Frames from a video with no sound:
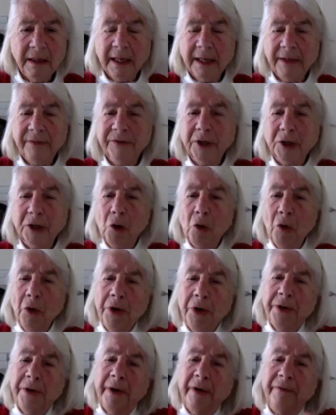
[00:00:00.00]
And the
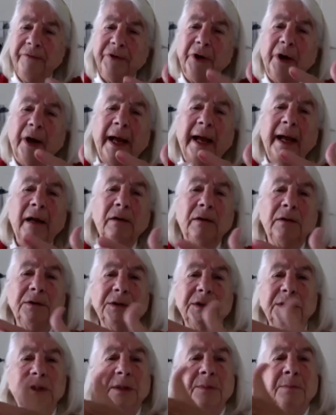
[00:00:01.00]
corner of your
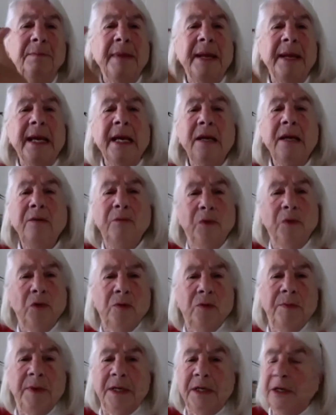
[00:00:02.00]
house, the main
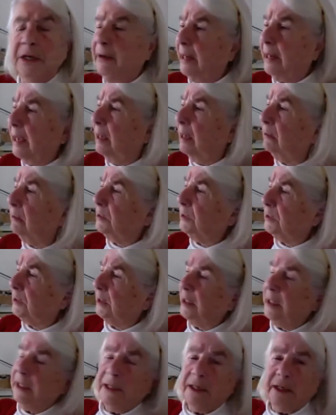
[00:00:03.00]
room in your
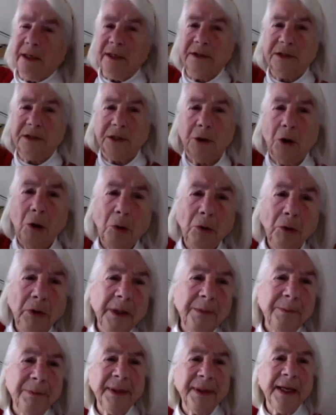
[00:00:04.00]
house, is the
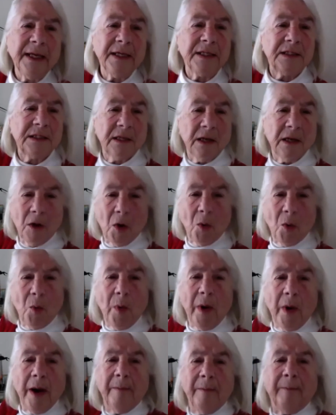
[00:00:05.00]
holy place
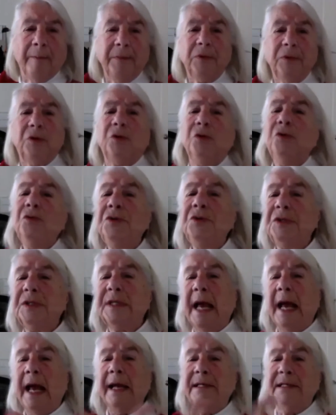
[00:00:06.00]
where two
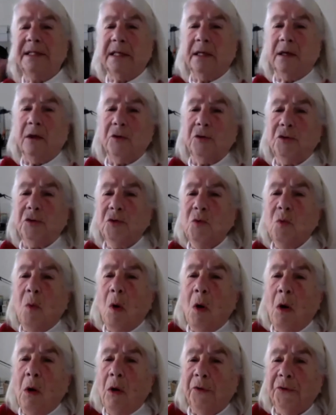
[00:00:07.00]
sides, two
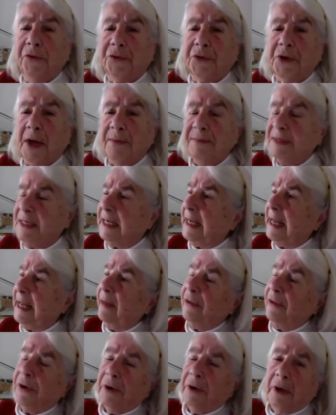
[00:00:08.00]
walls come
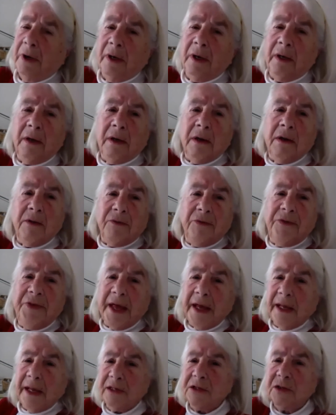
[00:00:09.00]
together.
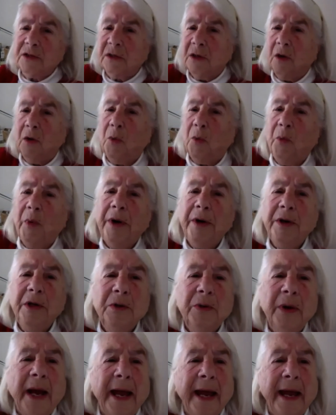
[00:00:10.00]
That's where
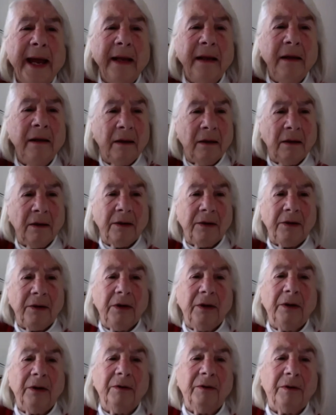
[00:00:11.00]
you hang
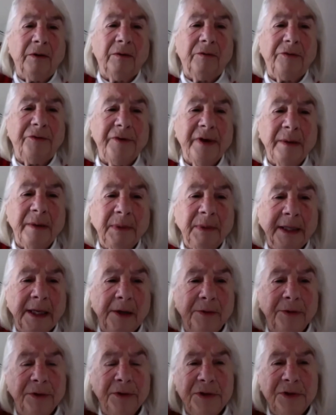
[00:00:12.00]
your
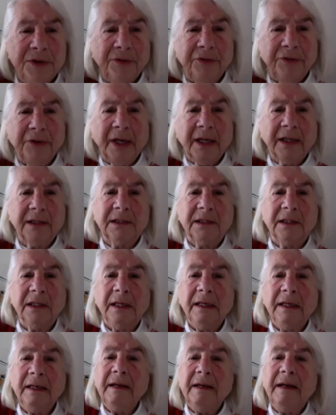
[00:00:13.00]
family crucifix.